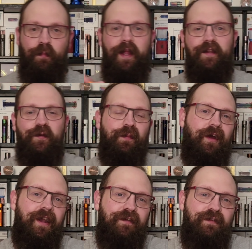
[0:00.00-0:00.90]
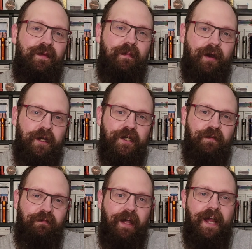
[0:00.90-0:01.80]
brand new product for the March
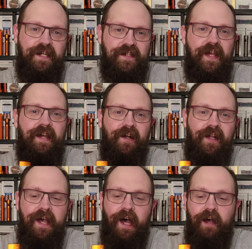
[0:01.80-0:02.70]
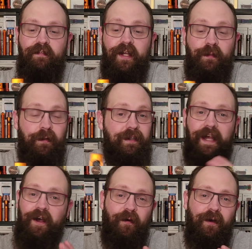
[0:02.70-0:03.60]
flash sale, available
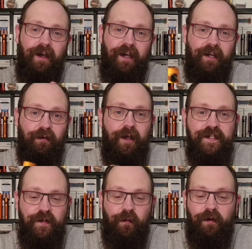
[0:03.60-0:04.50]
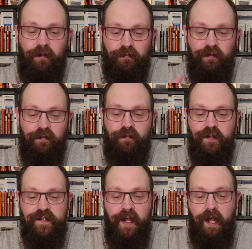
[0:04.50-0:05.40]
now across the world for the
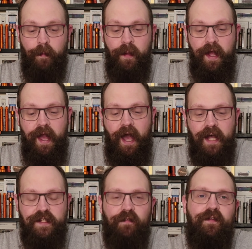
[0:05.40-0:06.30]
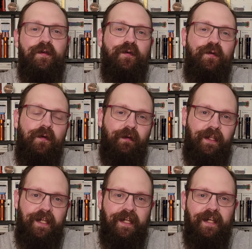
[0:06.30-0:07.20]
first time, has a few
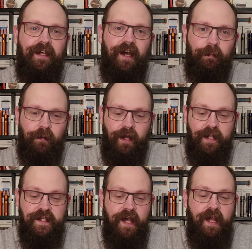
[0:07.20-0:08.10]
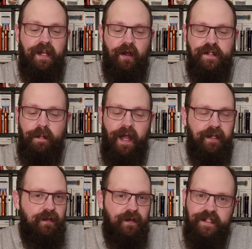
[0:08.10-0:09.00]
really key upgrades. Now, it's
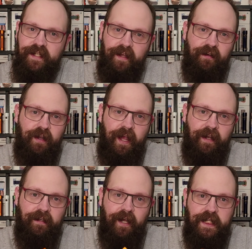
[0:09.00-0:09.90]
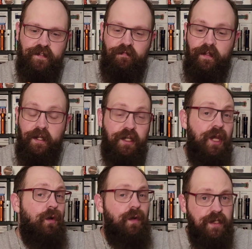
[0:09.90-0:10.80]
back to a standard anodized finish,
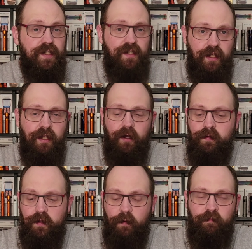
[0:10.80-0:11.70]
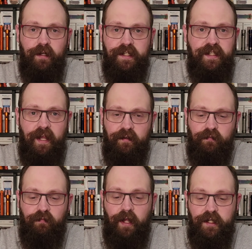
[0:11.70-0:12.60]
which is, you know, a very
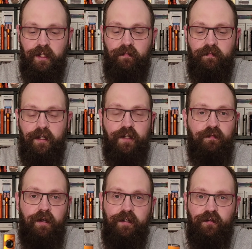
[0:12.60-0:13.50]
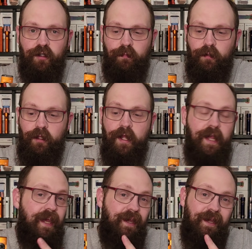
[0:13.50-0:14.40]
standard flashlight finish, very durable,
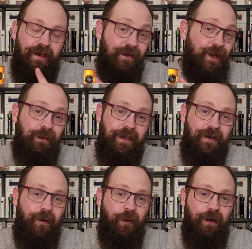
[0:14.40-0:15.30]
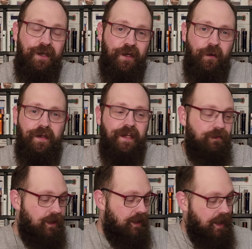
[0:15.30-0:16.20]
available in orange, OD
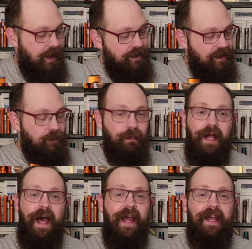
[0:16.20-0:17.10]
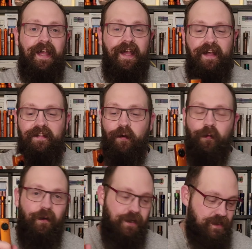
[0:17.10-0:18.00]
green, and in black. The
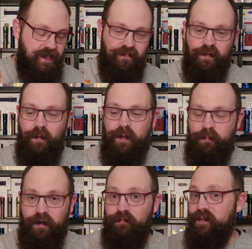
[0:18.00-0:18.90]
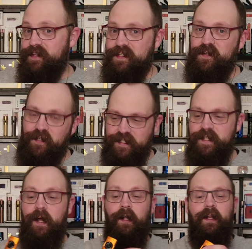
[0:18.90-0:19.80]
orange is definitely my preference, as you can
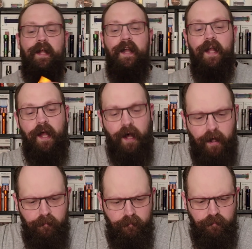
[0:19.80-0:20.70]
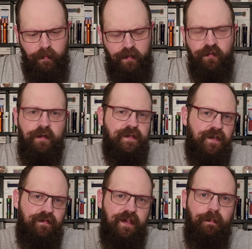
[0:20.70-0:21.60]
tell. In terms
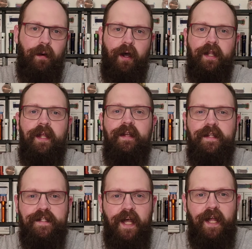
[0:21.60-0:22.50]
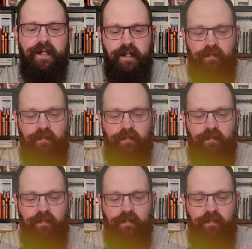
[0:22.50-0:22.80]
of the body design